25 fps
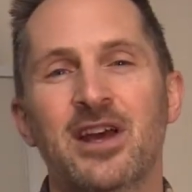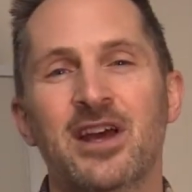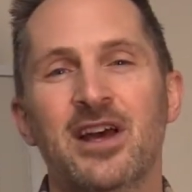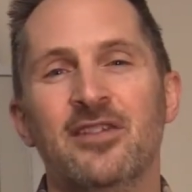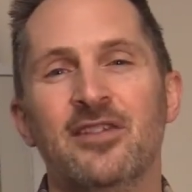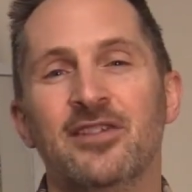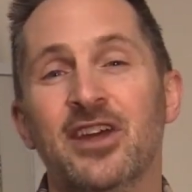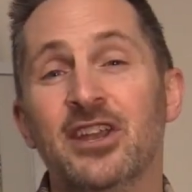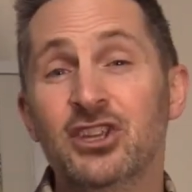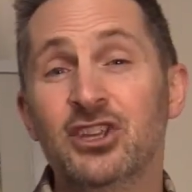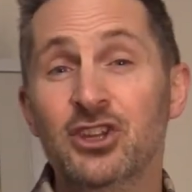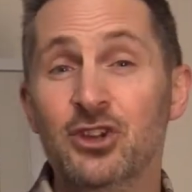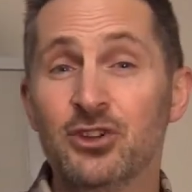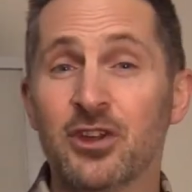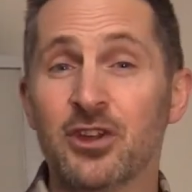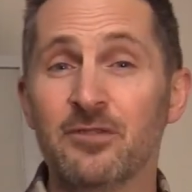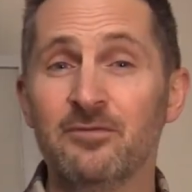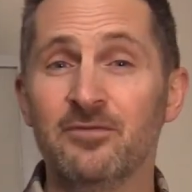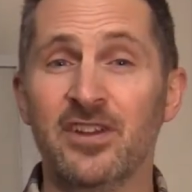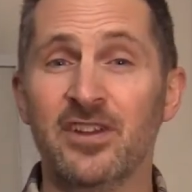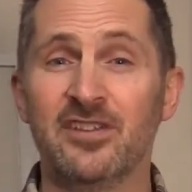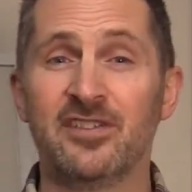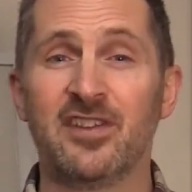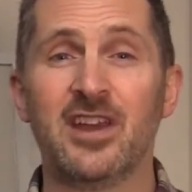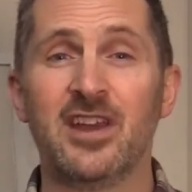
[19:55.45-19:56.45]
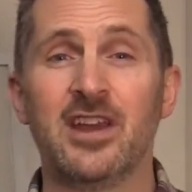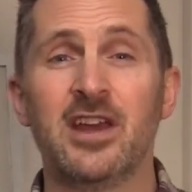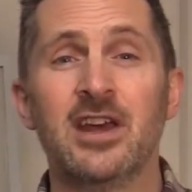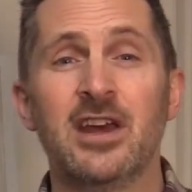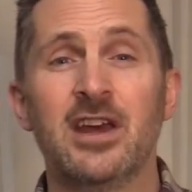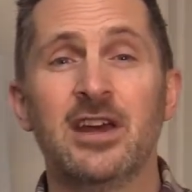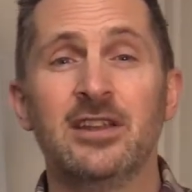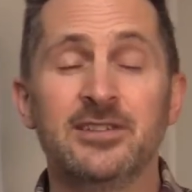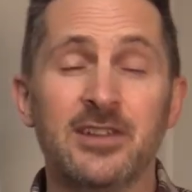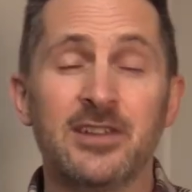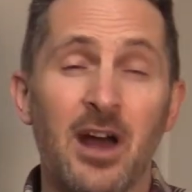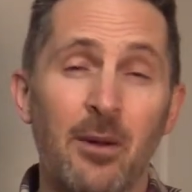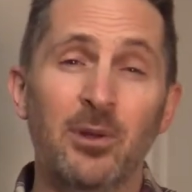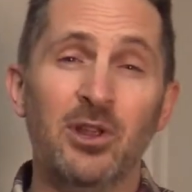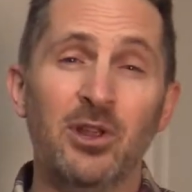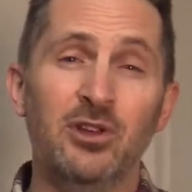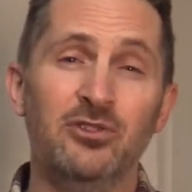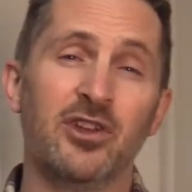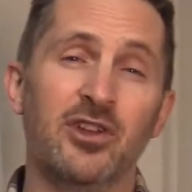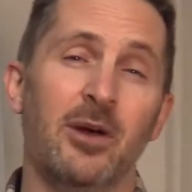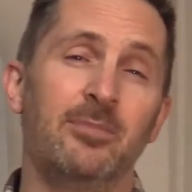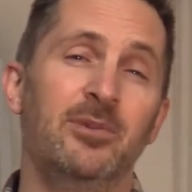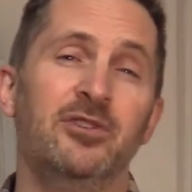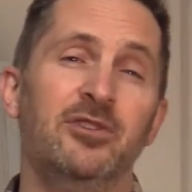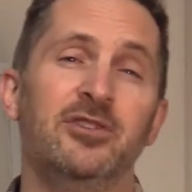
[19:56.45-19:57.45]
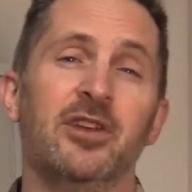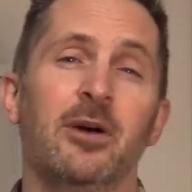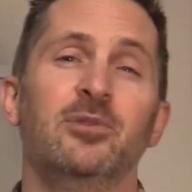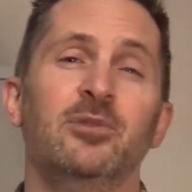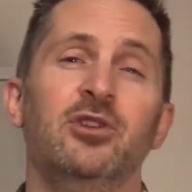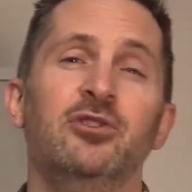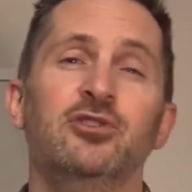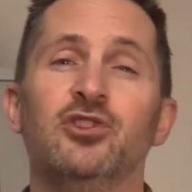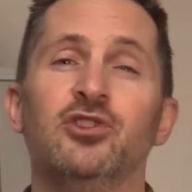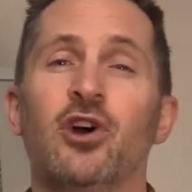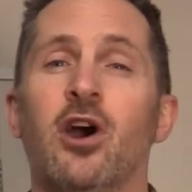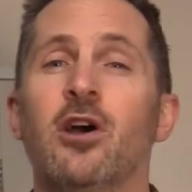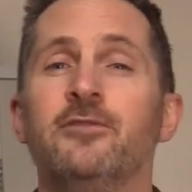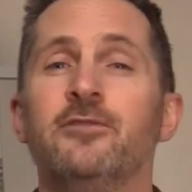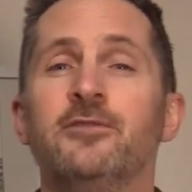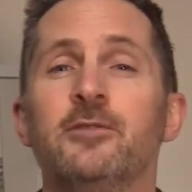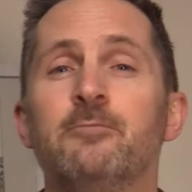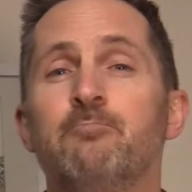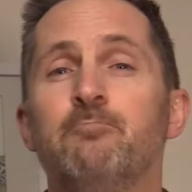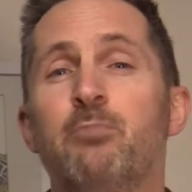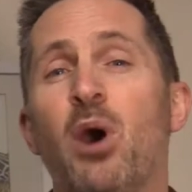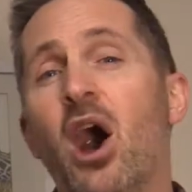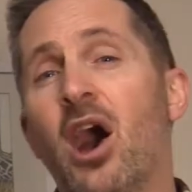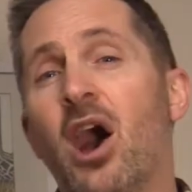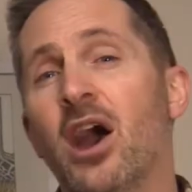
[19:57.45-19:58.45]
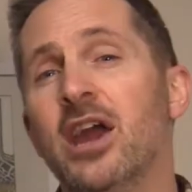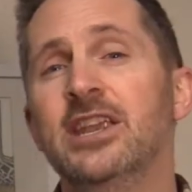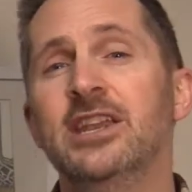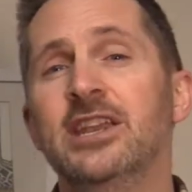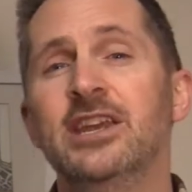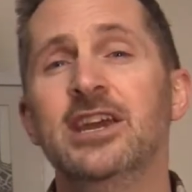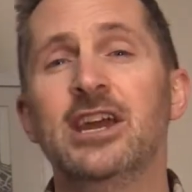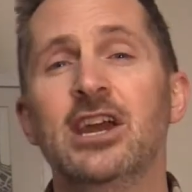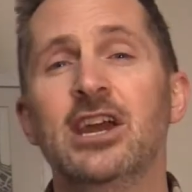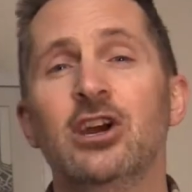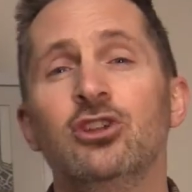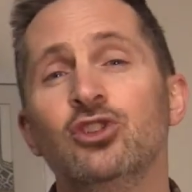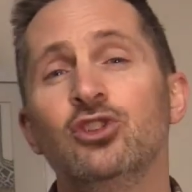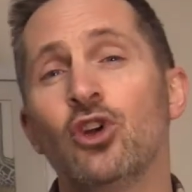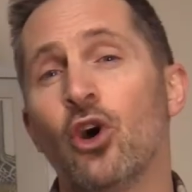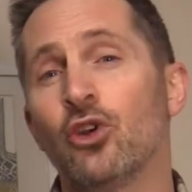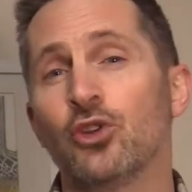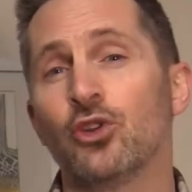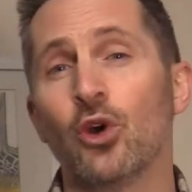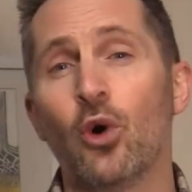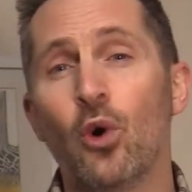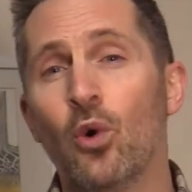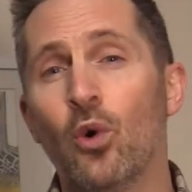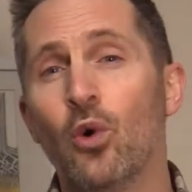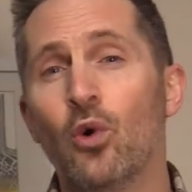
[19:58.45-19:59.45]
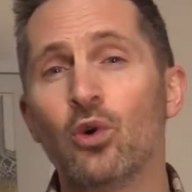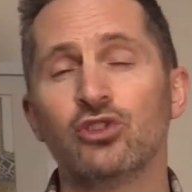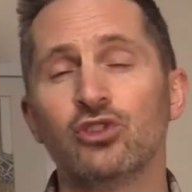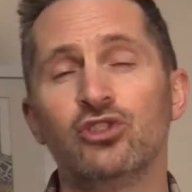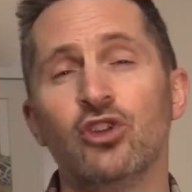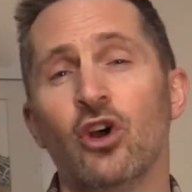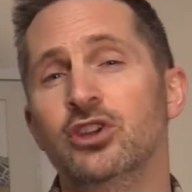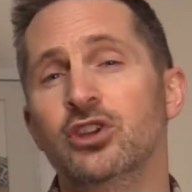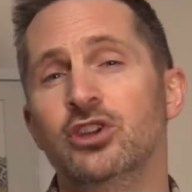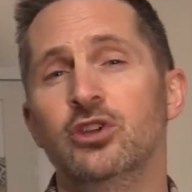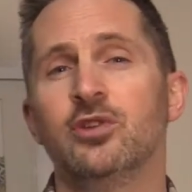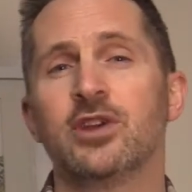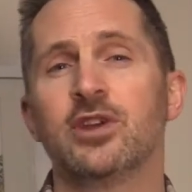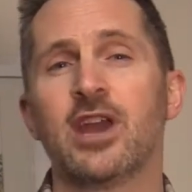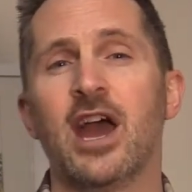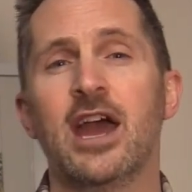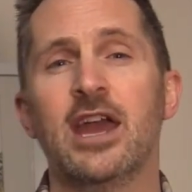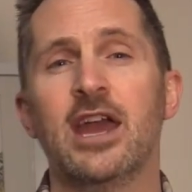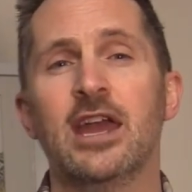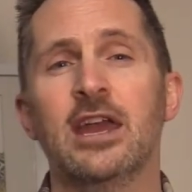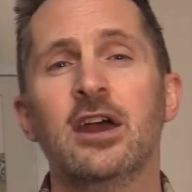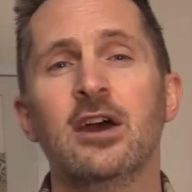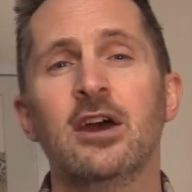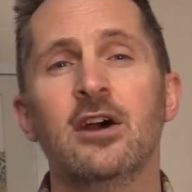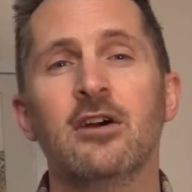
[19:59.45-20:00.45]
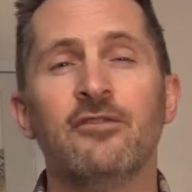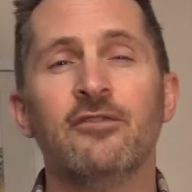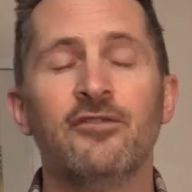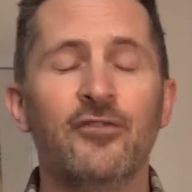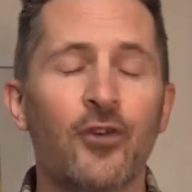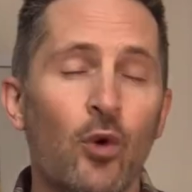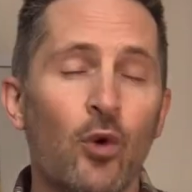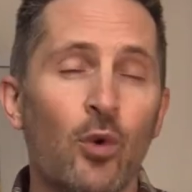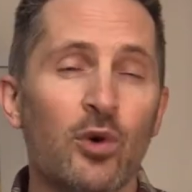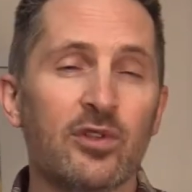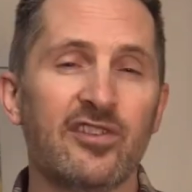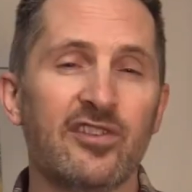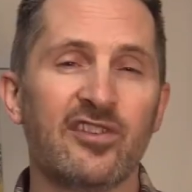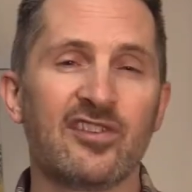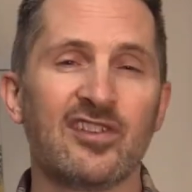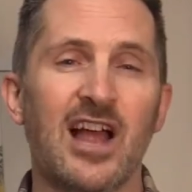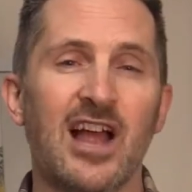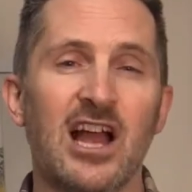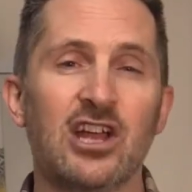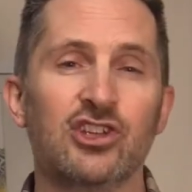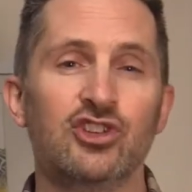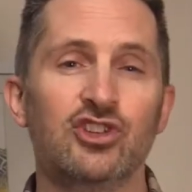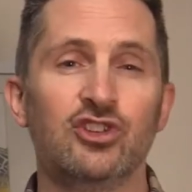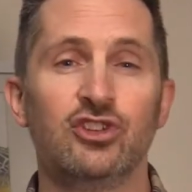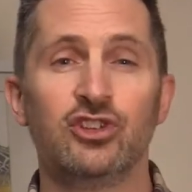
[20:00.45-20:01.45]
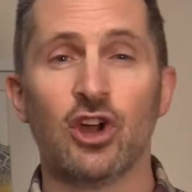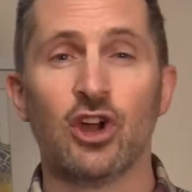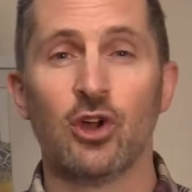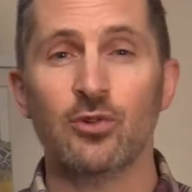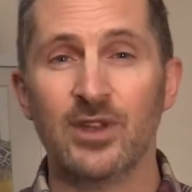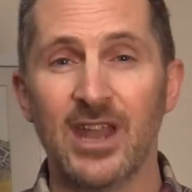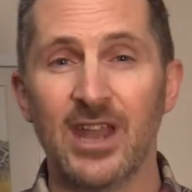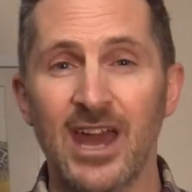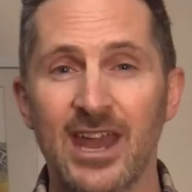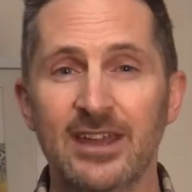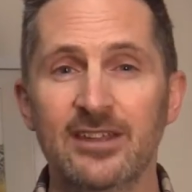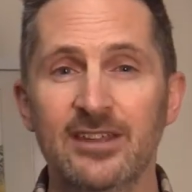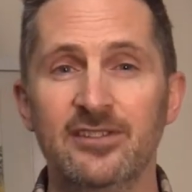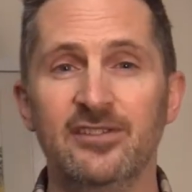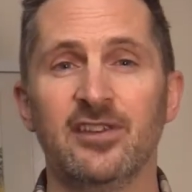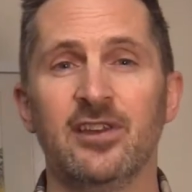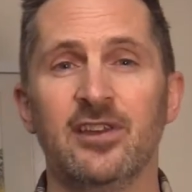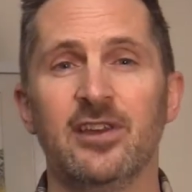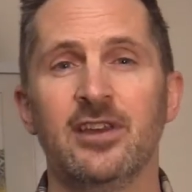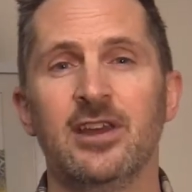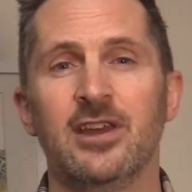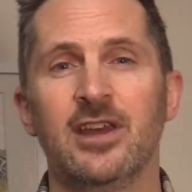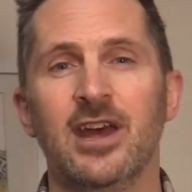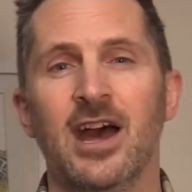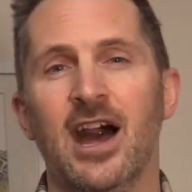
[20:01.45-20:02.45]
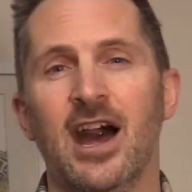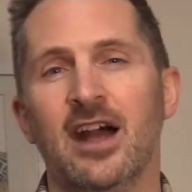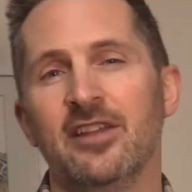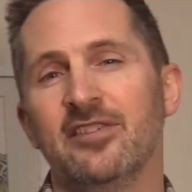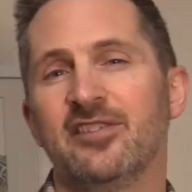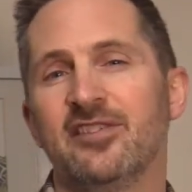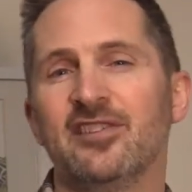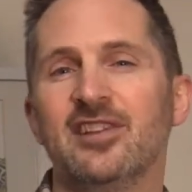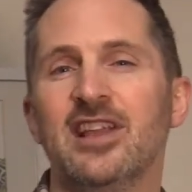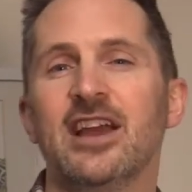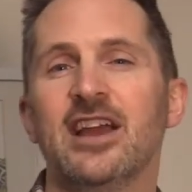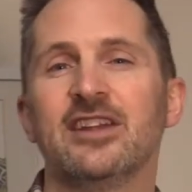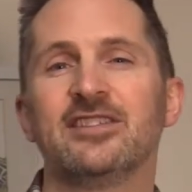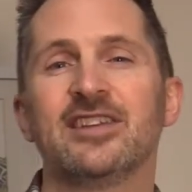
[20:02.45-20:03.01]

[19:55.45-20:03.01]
then you can visit www.pioneer.org.uk/donate and select